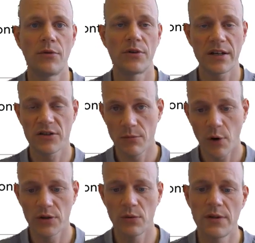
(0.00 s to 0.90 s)
production
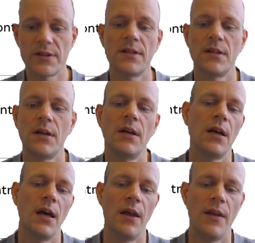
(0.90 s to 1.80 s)
modules,
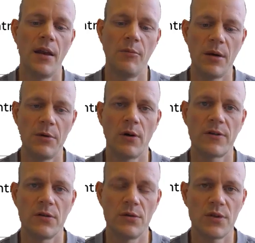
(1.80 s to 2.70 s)
and then maybe
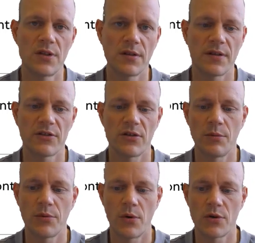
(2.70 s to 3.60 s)
also use such an
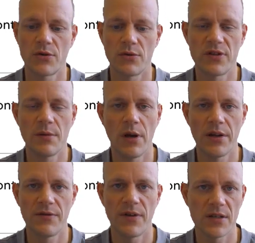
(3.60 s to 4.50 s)
approach to
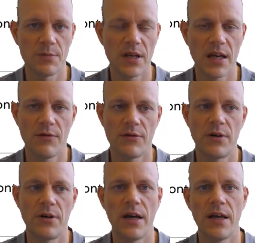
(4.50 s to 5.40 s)
simulate device
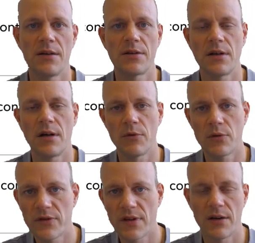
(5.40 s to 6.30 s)
behavior and
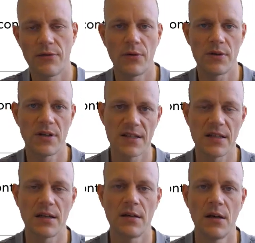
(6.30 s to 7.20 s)
use that for
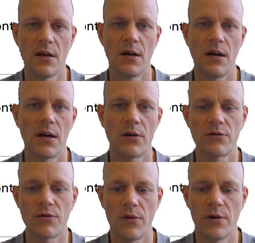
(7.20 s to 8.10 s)
testing
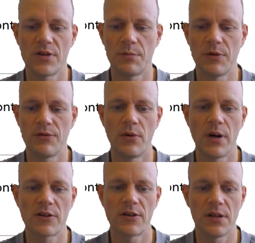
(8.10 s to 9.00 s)
control logic
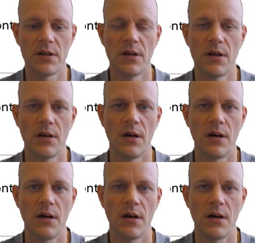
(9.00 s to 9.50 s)
before actually